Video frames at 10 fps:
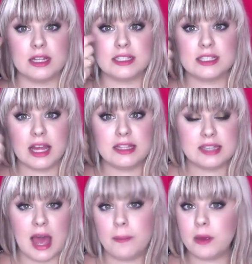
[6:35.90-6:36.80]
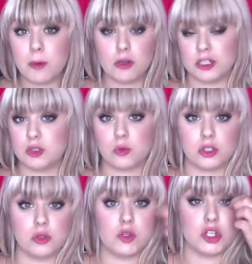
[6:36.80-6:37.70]
Slight tapping motions will
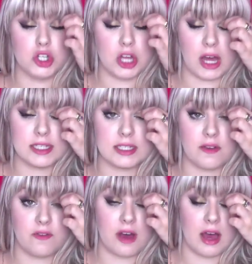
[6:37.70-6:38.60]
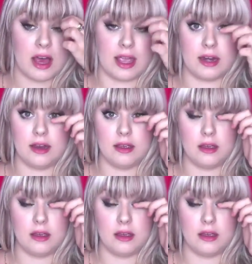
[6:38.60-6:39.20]
do just fine.